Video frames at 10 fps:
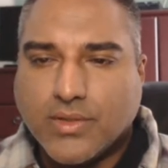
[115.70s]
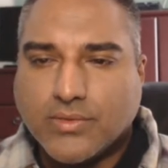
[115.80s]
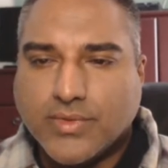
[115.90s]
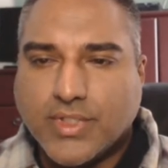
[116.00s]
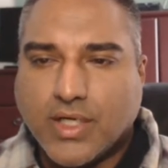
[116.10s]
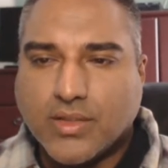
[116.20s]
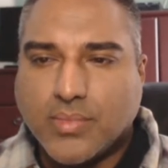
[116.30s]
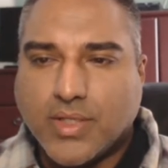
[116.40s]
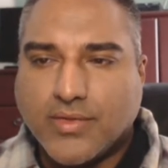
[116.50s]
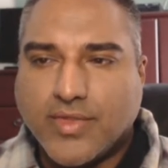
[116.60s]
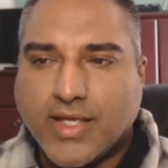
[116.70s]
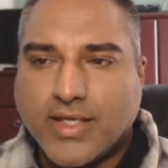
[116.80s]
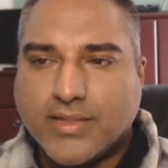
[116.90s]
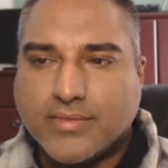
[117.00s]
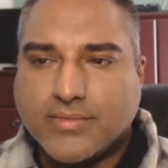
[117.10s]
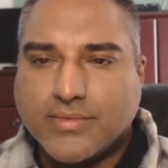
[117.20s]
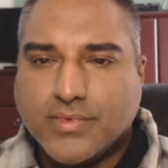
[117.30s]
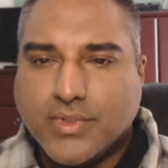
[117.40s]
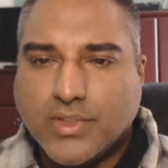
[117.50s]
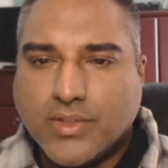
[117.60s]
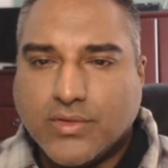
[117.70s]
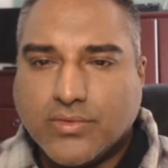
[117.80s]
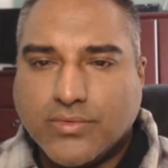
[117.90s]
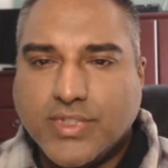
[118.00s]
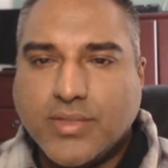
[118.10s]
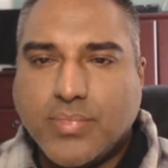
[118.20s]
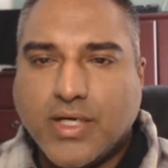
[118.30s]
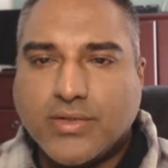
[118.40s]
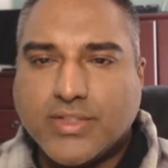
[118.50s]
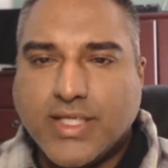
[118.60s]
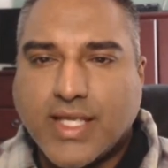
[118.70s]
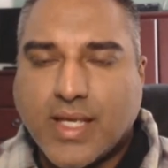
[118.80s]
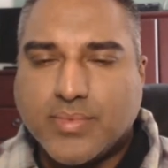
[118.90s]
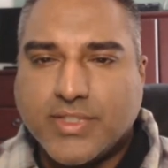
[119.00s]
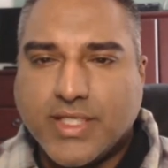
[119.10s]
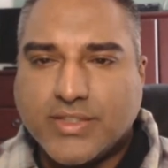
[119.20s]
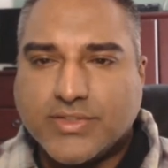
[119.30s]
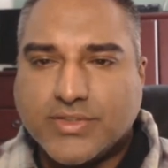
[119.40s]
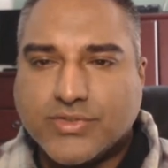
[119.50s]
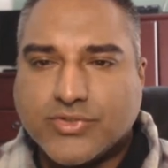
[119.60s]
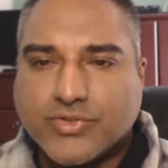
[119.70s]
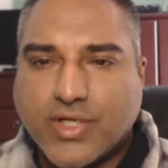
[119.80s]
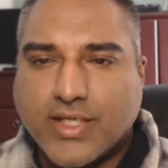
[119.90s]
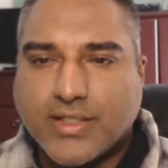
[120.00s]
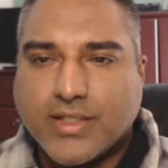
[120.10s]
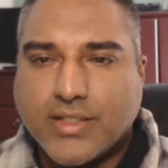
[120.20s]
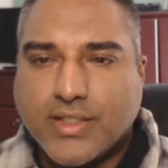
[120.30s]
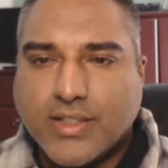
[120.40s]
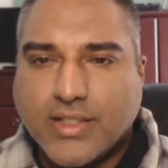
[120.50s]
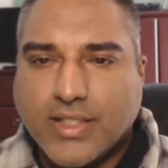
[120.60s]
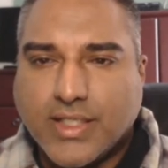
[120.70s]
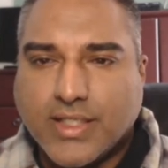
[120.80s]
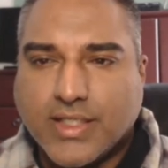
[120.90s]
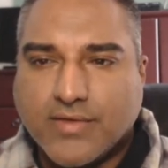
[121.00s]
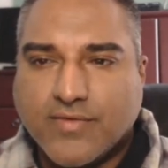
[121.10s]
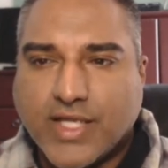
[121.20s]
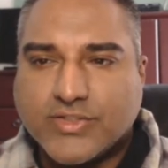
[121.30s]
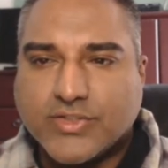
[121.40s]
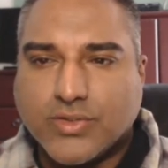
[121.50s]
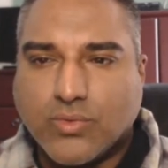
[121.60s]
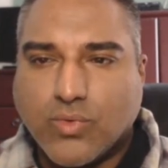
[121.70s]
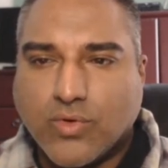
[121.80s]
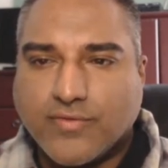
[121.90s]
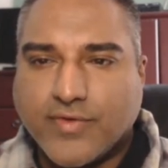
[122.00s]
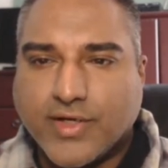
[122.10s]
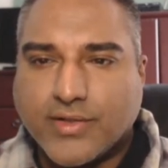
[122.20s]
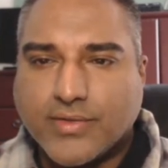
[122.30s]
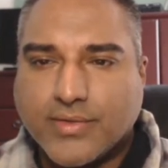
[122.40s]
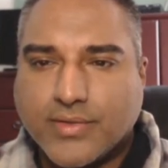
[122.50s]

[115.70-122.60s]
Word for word: Read all about that. Read about decapitation strike in conventional warfare,